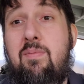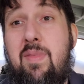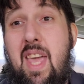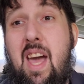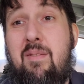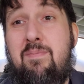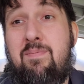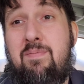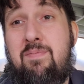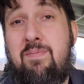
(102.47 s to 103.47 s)
yeah.
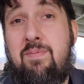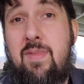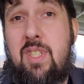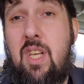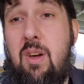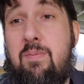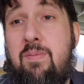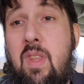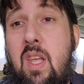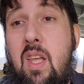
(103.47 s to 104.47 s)
So,
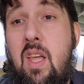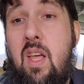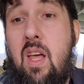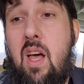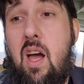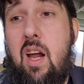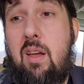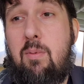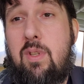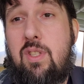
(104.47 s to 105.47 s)
alright, well,
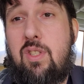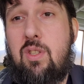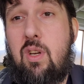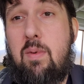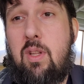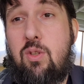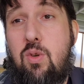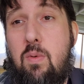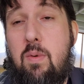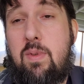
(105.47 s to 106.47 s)
this is going to be a little short
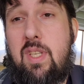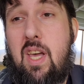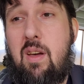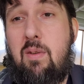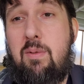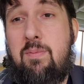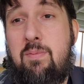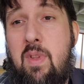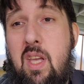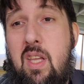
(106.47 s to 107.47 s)
one. We'll see how
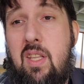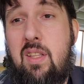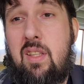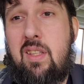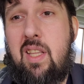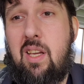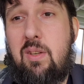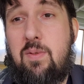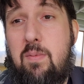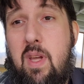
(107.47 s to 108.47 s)
that goes
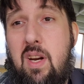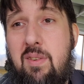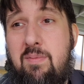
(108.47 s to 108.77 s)
from there.